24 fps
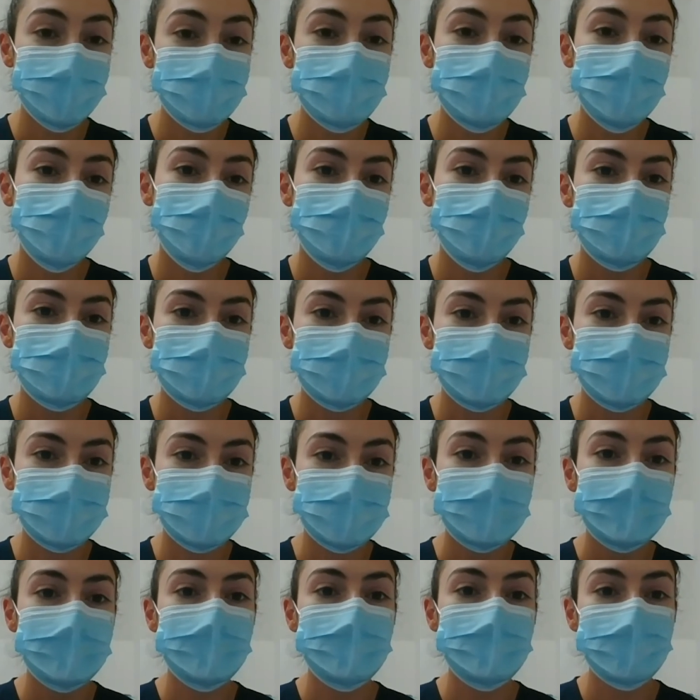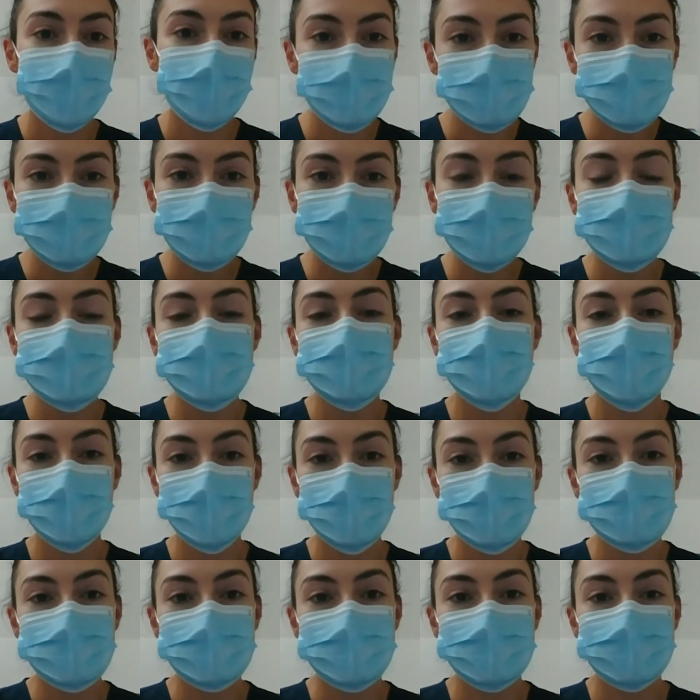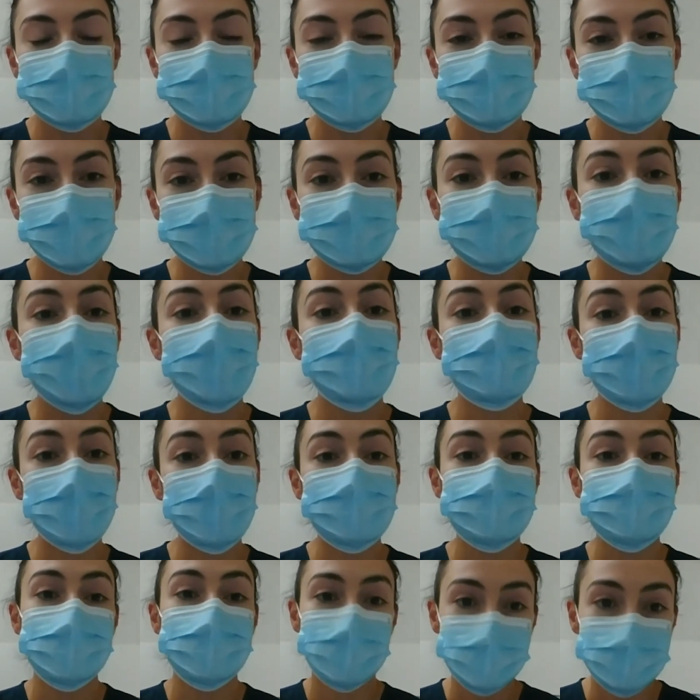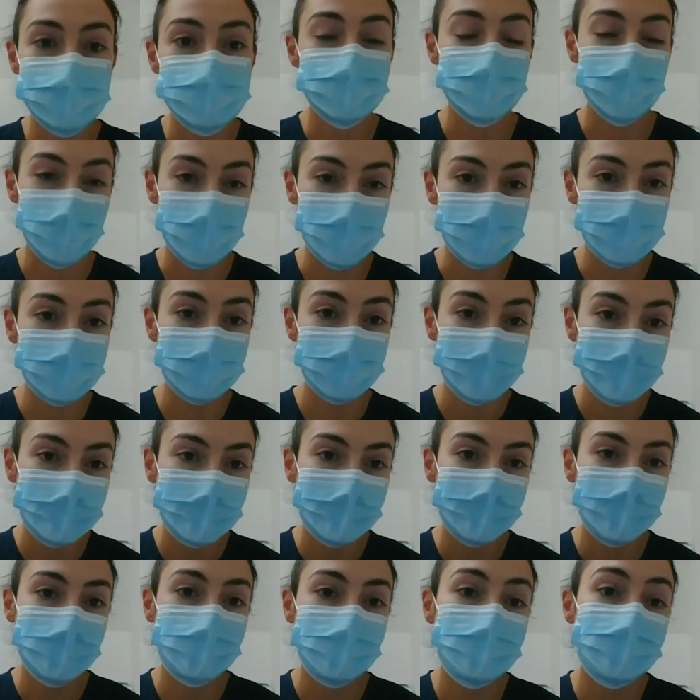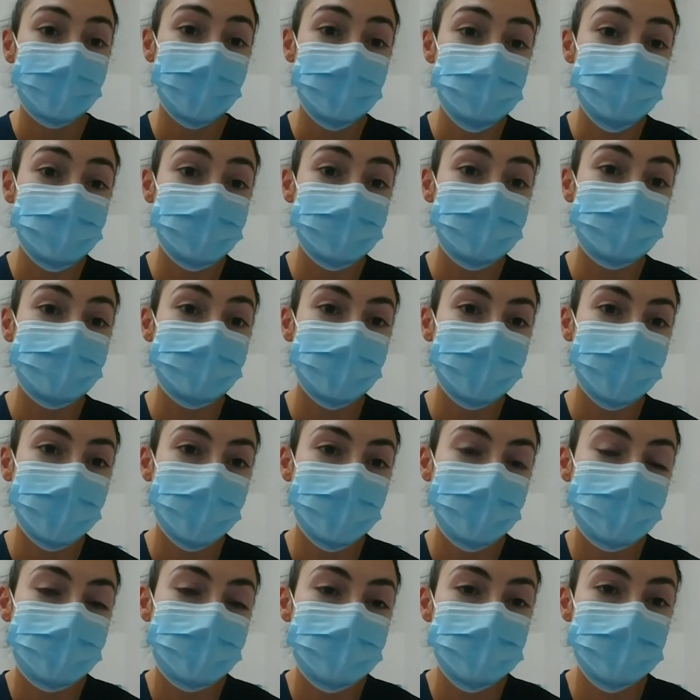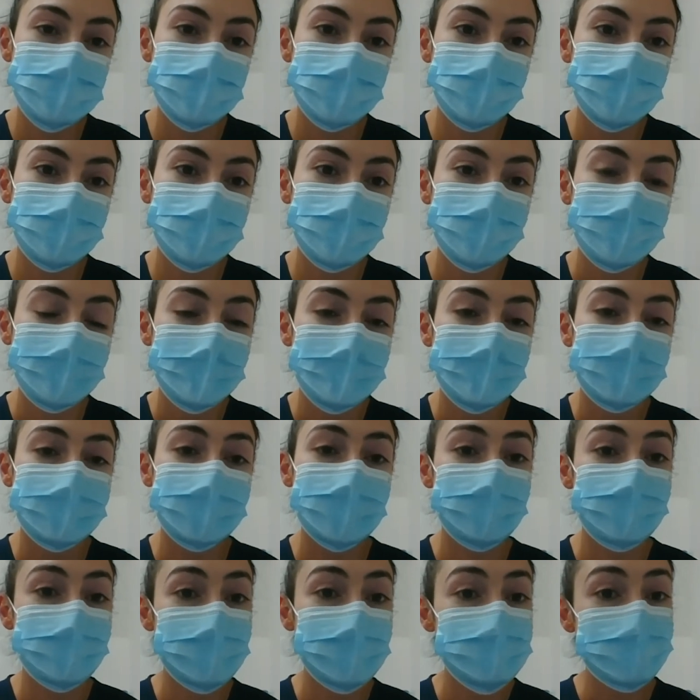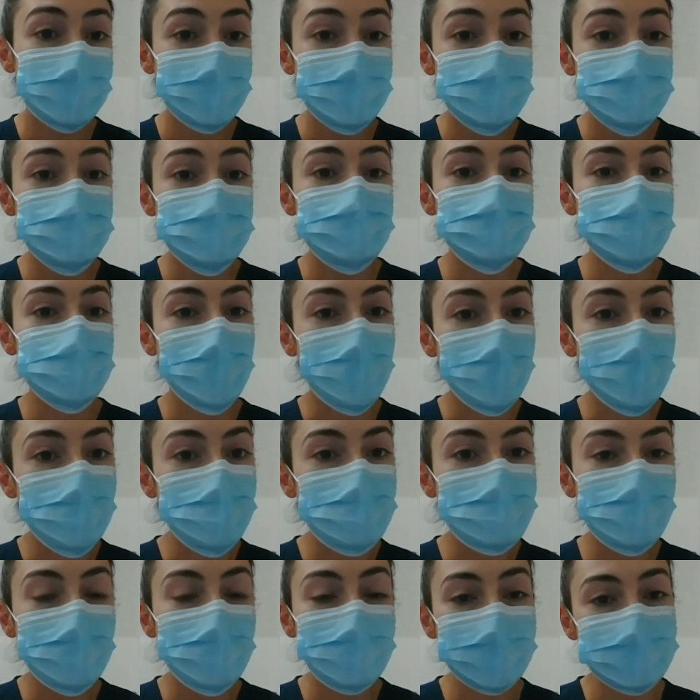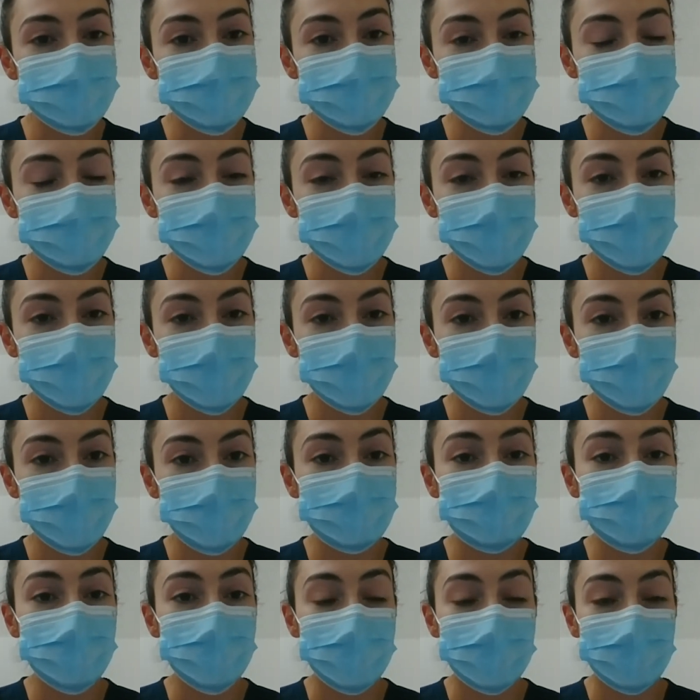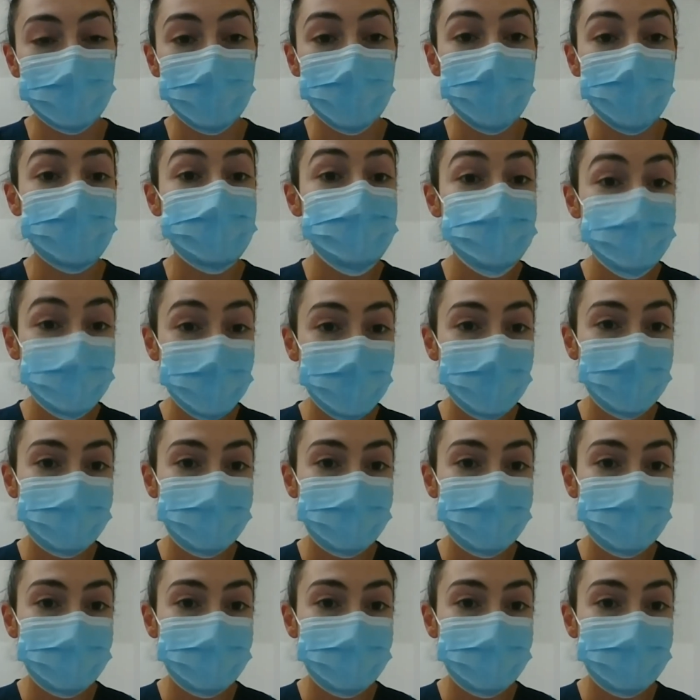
COVID, battled with COVID and then come out the other side. And we've actually been able to get these patients home or back to their aged care